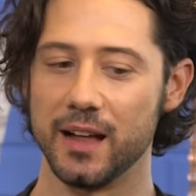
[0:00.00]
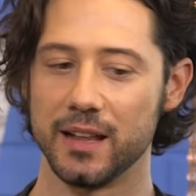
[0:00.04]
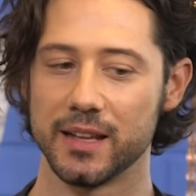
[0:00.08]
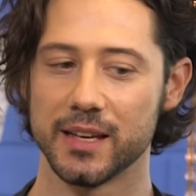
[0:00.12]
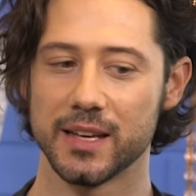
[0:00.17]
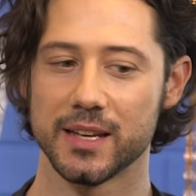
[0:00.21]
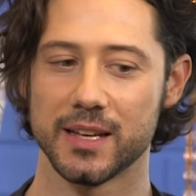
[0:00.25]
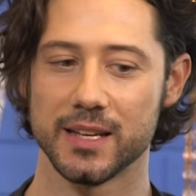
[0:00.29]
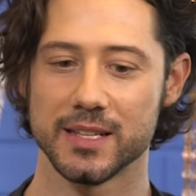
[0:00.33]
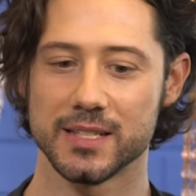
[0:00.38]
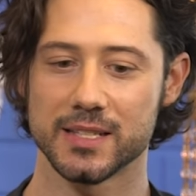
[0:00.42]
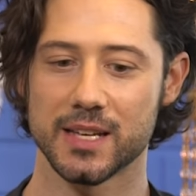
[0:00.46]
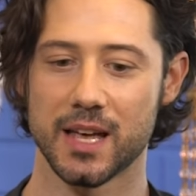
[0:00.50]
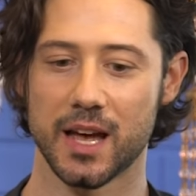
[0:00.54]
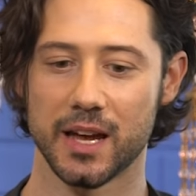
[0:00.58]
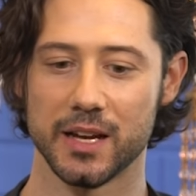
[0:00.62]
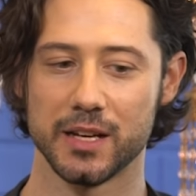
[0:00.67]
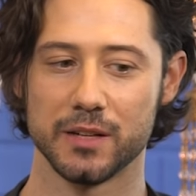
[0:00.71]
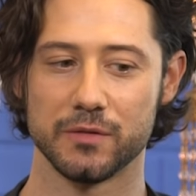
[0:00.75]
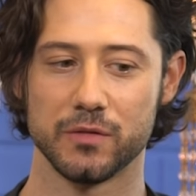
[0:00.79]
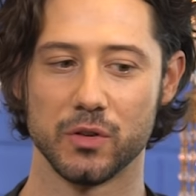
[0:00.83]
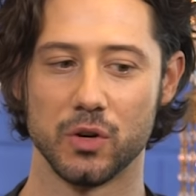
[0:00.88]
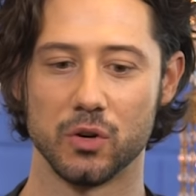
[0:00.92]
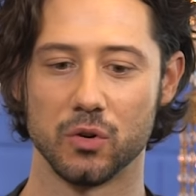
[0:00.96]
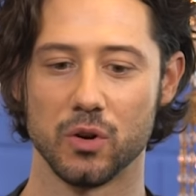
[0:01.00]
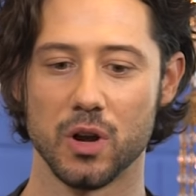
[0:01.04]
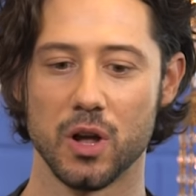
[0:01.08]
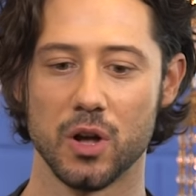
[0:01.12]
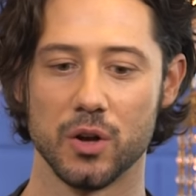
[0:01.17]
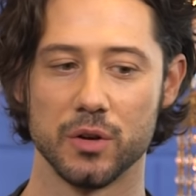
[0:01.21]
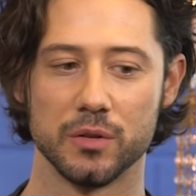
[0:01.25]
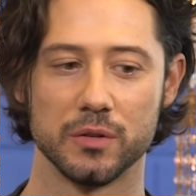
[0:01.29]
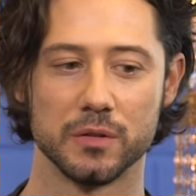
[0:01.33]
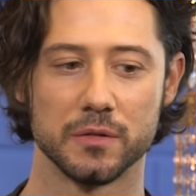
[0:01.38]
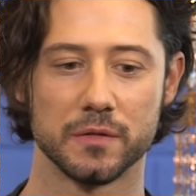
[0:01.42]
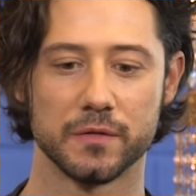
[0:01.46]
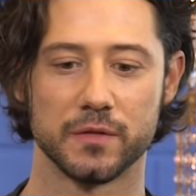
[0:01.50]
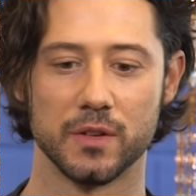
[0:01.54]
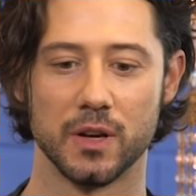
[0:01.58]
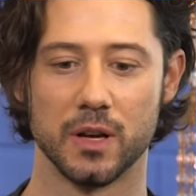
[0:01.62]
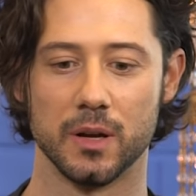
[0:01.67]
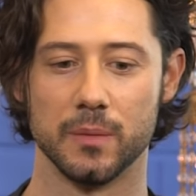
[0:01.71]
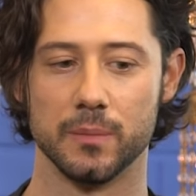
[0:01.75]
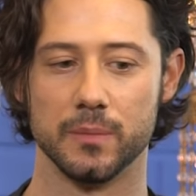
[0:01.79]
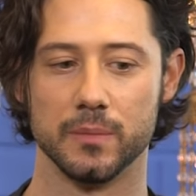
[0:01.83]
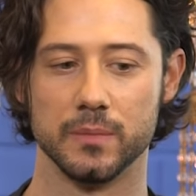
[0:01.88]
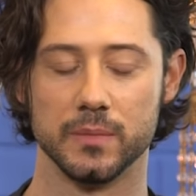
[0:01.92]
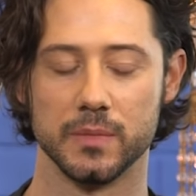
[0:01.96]
Eliot has kind of grown
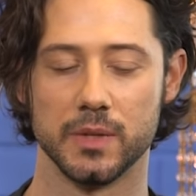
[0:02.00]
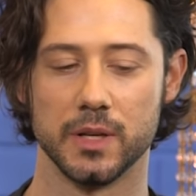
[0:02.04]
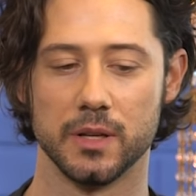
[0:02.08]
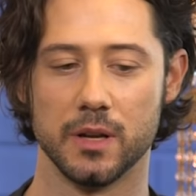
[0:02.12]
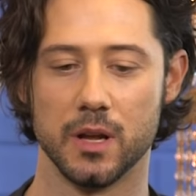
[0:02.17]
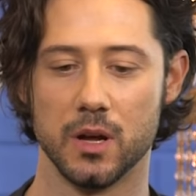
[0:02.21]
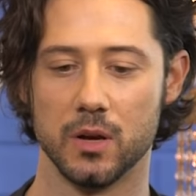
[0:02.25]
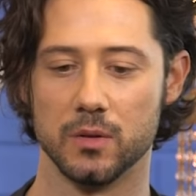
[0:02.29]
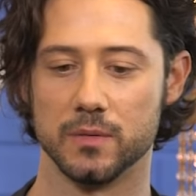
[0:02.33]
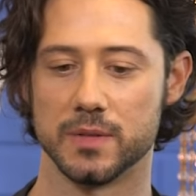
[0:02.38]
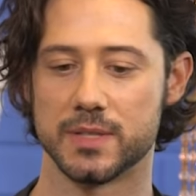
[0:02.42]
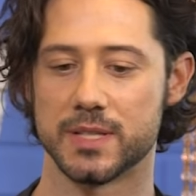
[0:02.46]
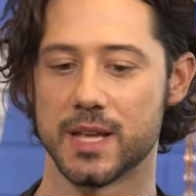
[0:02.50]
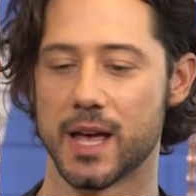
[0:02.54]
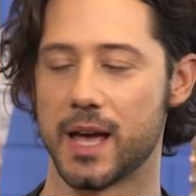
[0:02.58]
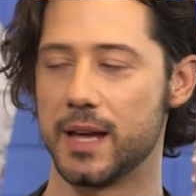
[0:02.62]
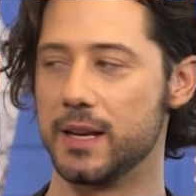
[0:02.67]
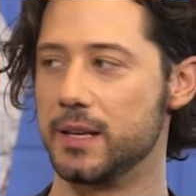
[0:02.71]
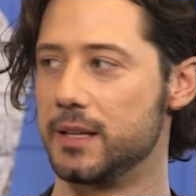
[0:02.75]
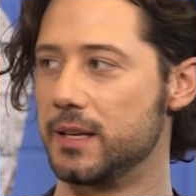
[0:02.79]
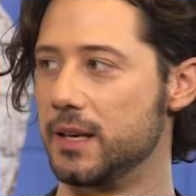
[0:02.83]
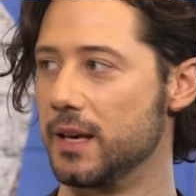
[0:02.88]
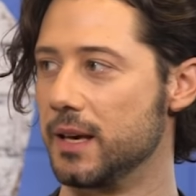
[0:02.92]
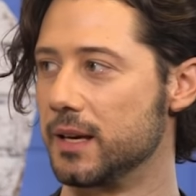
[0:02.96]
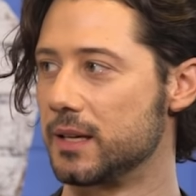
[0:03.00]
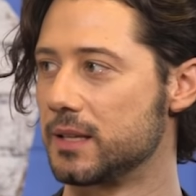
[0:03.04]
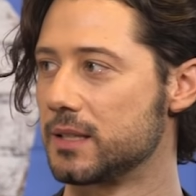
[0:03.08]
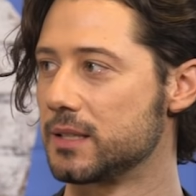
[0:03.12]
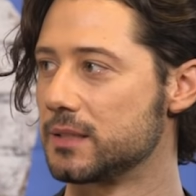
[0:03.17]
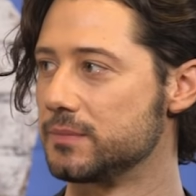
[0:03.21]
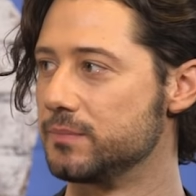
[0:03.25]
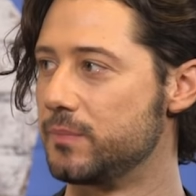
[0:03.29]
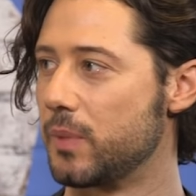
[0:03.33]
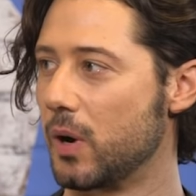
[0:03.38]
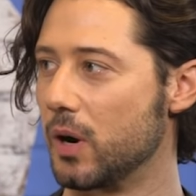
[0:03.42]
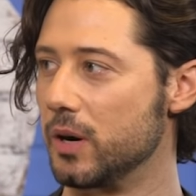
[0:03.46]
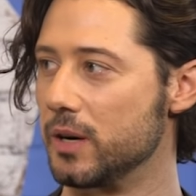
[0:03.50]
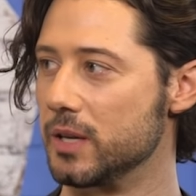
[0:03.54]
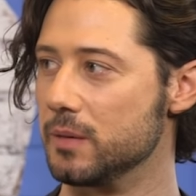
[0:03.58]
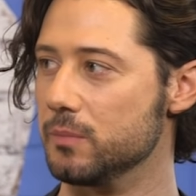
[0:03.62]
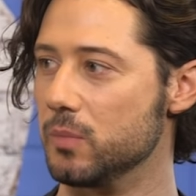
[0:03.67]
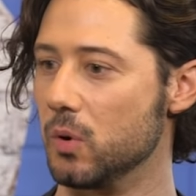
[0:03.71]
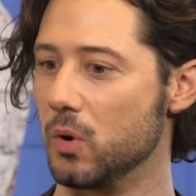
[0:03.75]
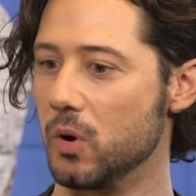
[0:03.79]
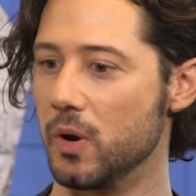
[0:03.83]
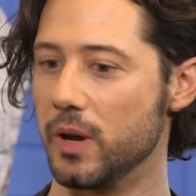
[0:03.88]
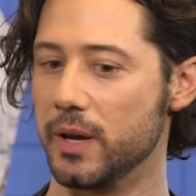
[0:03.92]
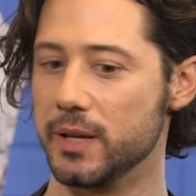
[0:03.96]
from, you know, sidekick party
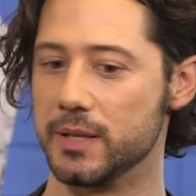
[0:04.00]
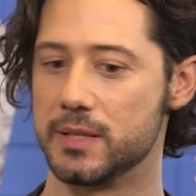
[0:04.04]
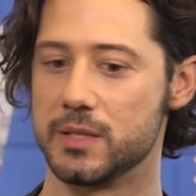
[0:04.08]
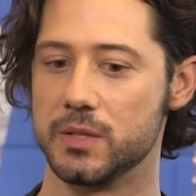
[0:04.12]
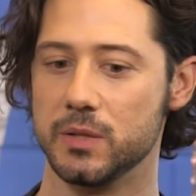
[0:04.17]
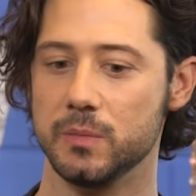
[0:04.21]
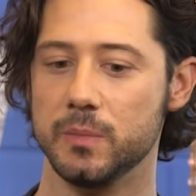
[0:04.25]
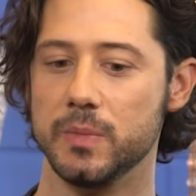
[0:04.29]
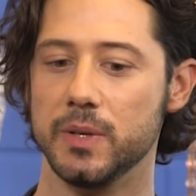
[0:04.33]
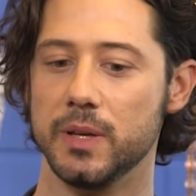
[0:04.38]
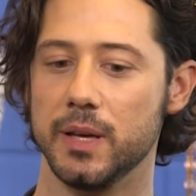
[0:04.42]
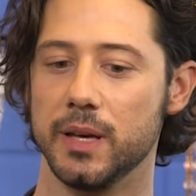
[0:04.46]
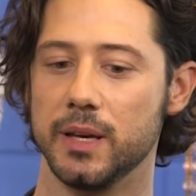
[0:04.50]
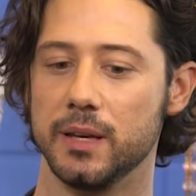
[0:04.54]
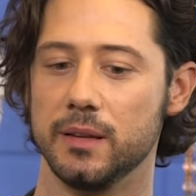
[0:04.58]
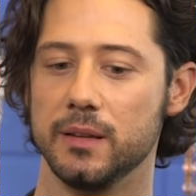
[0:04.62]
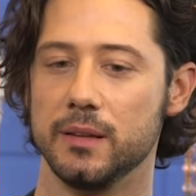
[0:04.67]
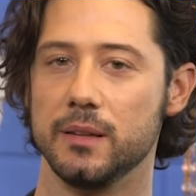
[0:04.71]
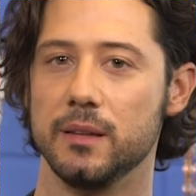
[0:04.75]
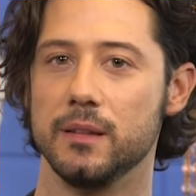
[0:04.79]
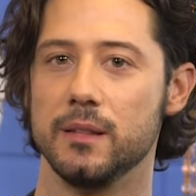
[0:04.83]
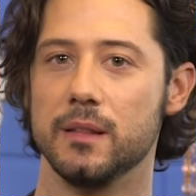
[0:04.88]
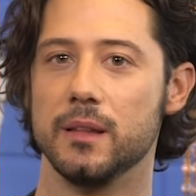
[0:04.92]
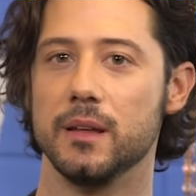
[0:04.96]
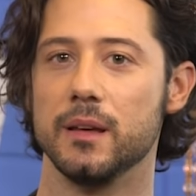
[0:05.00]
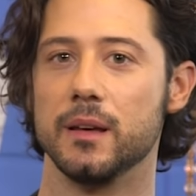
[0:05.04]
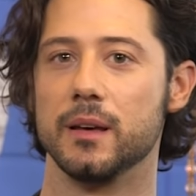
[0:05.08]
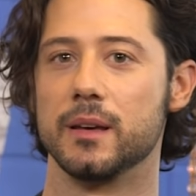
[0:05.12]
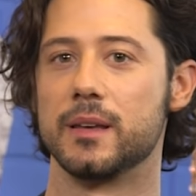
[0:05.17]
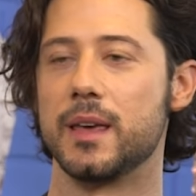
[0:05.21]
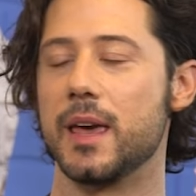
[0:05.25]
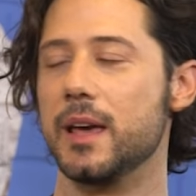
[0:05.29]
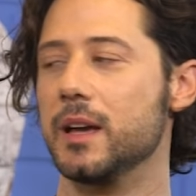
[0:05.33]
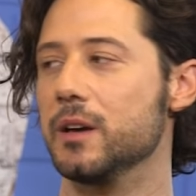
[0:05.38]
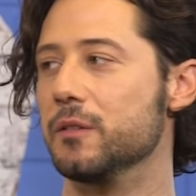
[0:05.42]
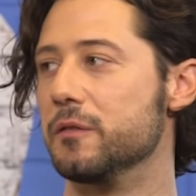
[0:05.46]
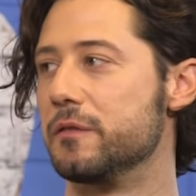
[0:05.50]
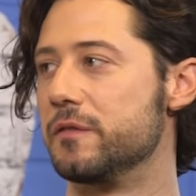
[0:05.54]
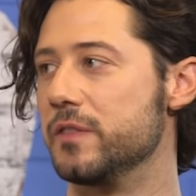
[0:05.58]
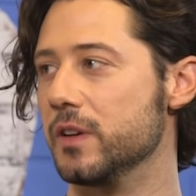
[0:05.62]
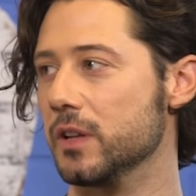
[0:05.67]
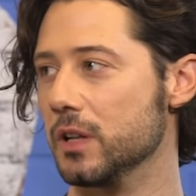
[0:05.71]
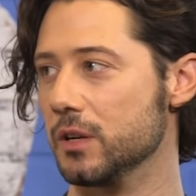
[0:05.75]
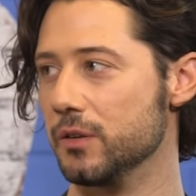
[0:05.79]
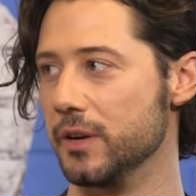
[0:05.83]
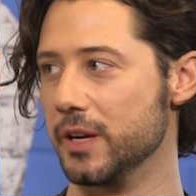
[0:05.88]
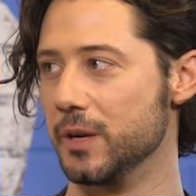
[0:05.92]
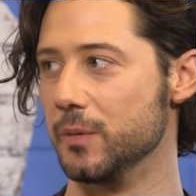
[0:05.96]
boy to being the king of
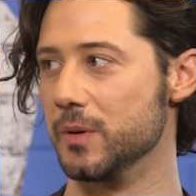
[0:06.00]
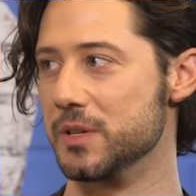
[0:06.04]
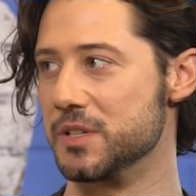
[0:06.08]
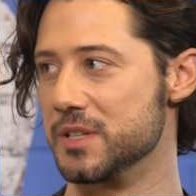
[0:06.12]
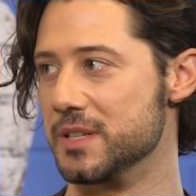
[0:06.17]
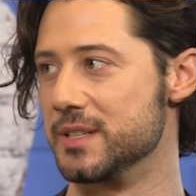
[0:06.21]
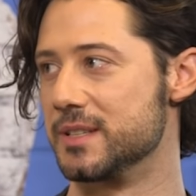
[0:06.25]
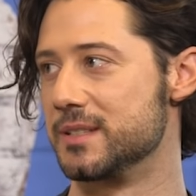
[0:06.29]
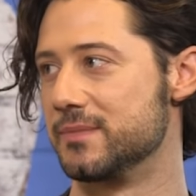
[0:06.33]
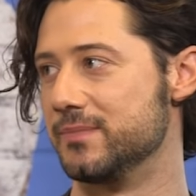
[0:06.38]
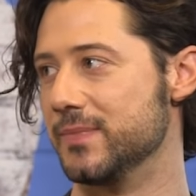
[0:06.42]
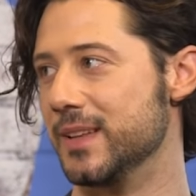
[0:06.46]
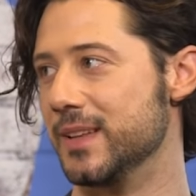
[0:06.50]
Fillory, which is